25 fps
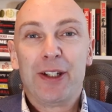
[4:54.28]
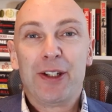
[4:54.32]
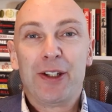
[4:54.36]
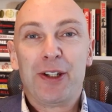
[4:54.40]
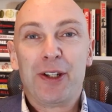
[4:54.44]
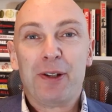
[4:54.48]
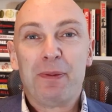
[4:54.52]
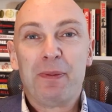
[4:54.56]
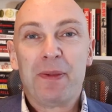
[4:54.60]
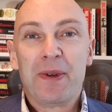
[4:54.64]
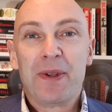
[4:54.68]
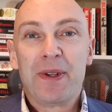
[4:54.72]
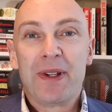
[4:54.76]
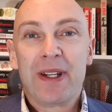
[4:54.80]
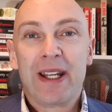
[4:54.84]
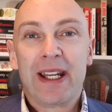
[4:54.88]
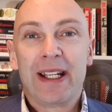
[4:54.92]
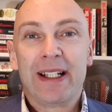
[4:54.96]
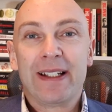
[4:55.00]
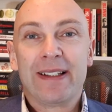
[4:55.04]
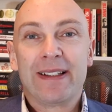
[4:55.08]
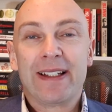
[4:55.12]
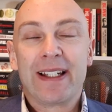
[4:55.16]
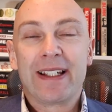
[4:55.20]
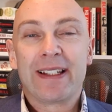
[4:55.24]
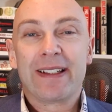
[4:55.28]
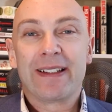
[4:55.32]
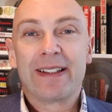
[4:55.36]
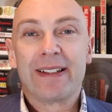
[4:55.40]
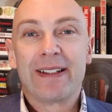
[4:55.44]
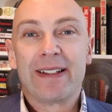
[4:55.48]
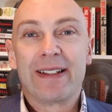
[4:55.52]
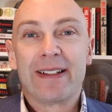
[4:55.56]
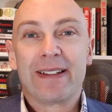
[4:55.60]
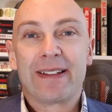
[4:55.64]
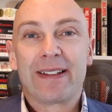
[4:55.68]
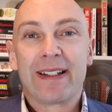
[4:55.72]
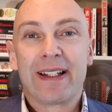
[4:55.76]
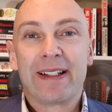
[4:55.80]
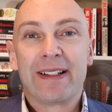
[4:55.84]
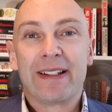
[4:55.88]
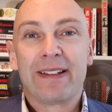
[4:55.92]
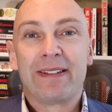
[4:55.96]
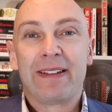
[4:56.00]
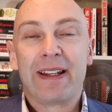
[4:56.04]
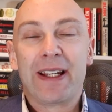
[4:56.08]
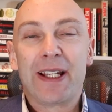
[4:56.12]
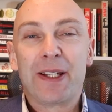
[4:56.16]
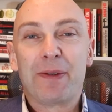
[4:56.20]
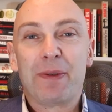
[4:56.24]
human existence and
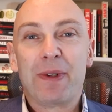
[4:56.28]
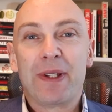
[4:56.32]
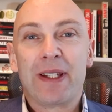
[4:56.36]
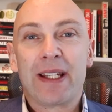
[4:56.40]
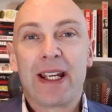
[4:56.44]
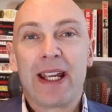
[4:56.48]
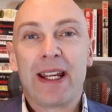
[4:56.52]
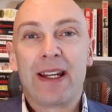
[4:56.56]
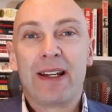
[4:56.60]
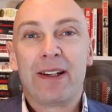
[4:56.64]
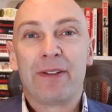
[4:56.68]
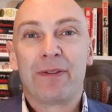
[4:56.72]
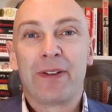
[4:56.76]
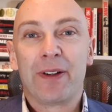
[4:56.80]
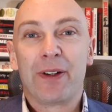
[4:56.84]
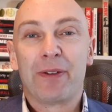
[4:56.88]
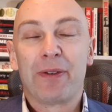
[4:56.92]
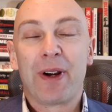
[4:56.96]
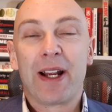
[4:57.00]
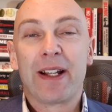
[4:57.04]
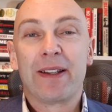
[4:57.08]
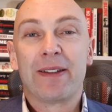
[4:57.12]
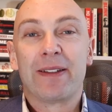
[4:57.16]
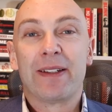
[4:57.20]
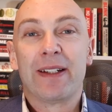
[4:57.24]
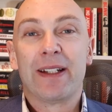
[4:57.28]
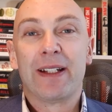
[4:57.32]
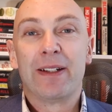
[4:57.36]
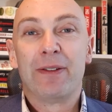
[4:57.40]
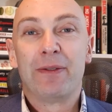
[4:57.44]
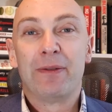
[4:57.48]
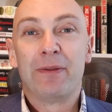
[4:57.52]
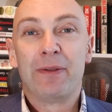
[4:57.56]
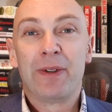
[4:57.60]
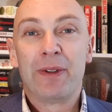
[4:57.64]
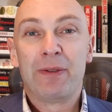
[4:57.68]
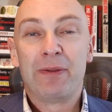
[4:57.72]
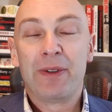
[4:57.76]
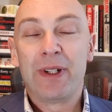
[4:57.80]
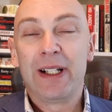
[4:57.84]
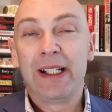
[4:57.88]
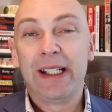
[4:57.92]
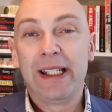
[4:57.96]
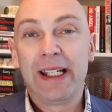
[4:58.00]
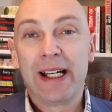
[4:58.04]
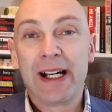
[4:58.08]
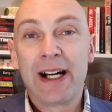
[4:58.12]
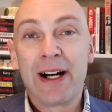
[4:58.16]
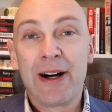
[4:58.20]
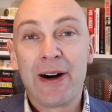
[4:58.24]
the things we take for granted, we
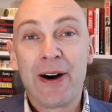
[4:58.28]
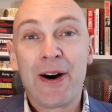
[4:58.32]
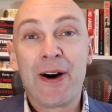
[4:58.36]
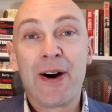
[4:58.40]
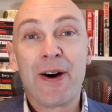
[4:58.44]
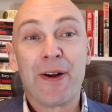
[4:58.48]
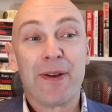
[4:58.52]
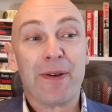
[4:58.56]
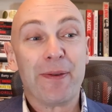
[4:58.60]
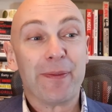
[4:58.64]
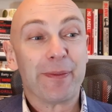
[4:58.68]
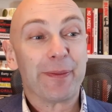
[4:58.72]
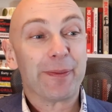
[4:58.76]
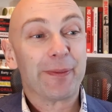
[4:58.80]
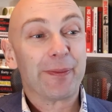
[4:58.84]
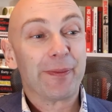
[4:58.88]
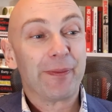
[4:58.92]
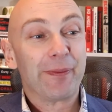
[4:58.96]
really are on